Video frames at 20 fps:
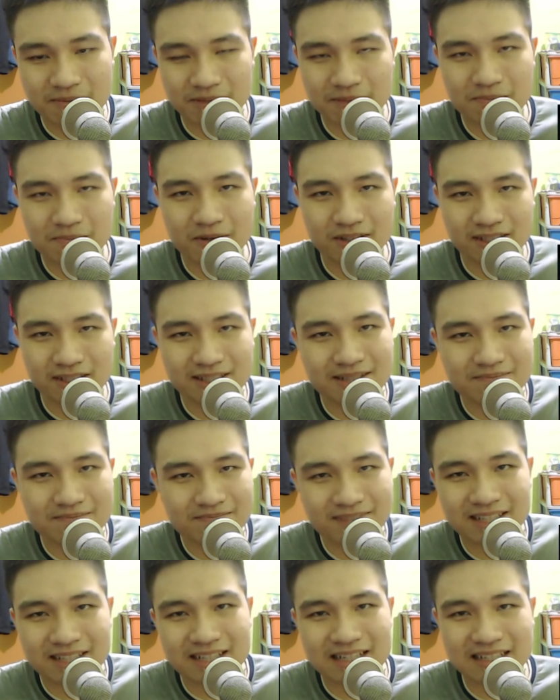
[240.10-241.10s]
upon the
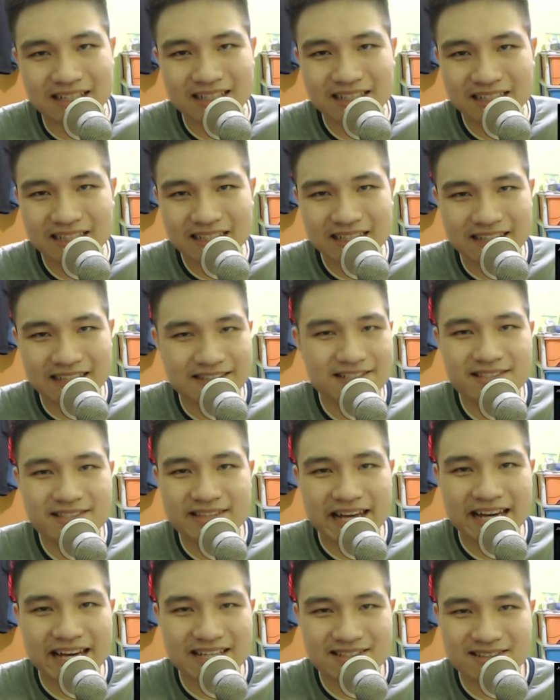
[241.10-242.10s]
uh, a
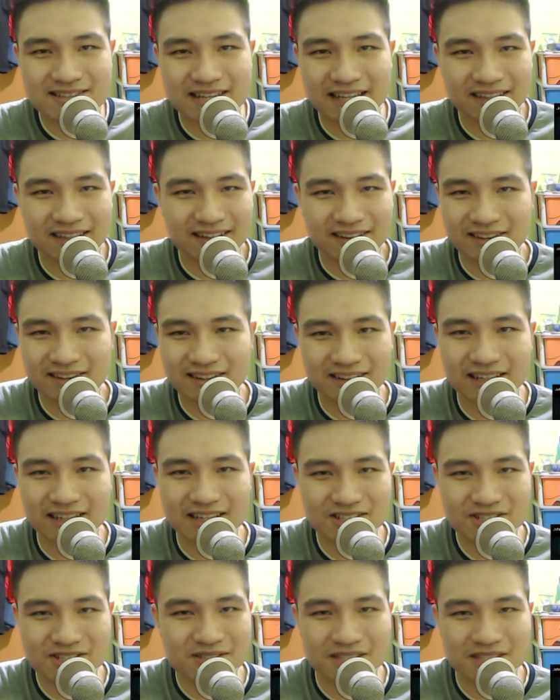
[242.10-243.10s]
stage that
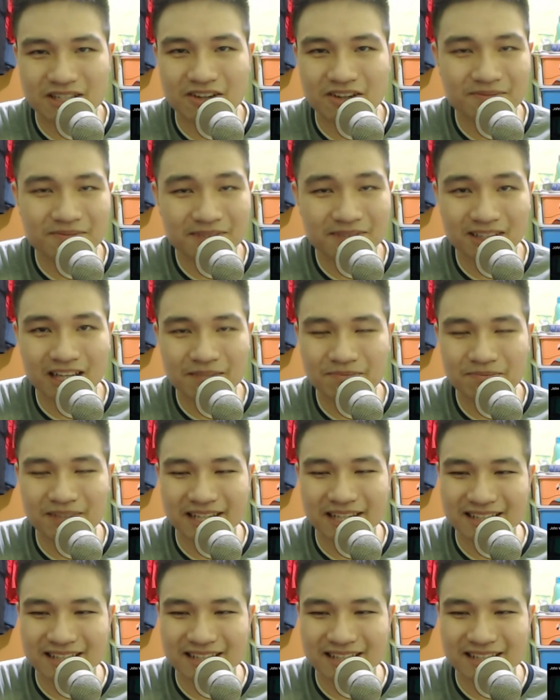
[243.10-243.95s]
does you know club thing.